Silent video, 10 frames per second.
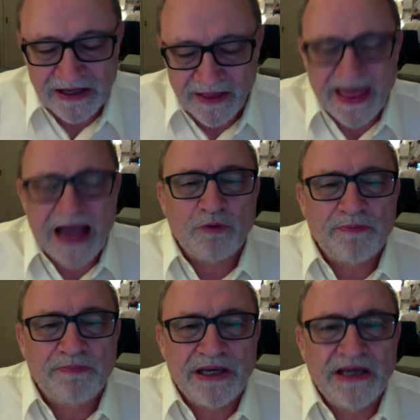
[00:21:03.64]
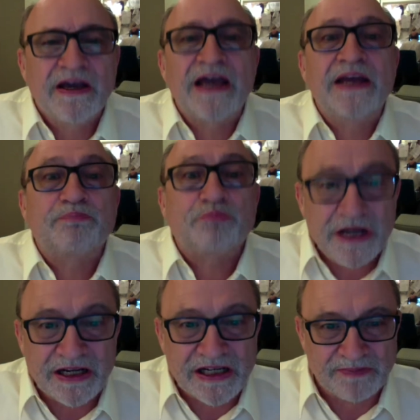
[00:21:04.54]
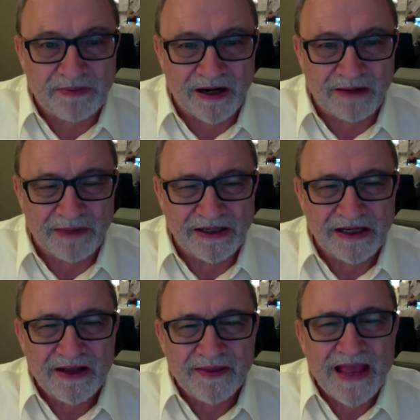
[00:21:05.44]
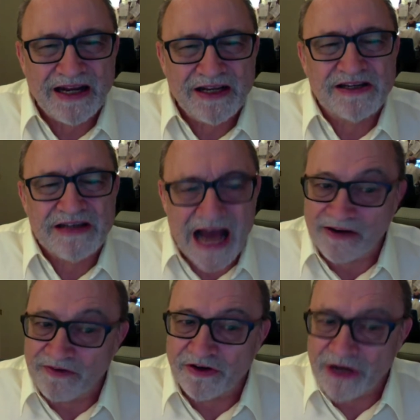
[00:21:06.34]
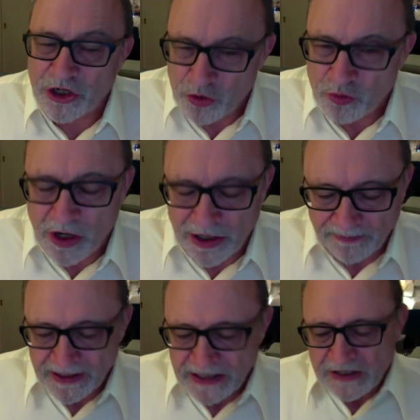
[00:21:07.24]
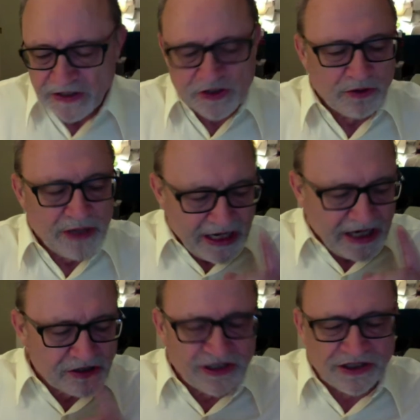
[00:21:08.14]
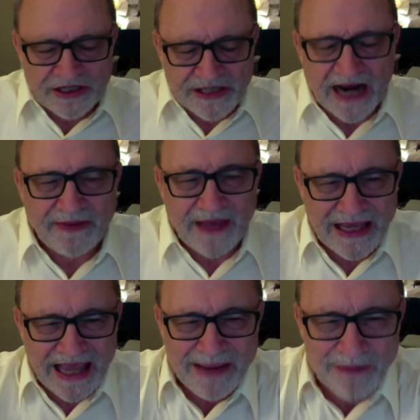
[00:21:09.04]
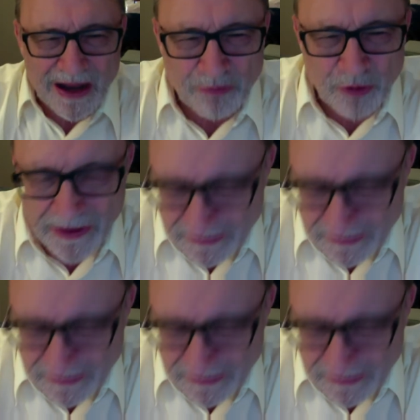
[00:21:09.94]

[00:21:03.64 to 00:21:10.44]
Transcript: That would be a pre-experiment. That is not a very good one. So here's the design they came up with.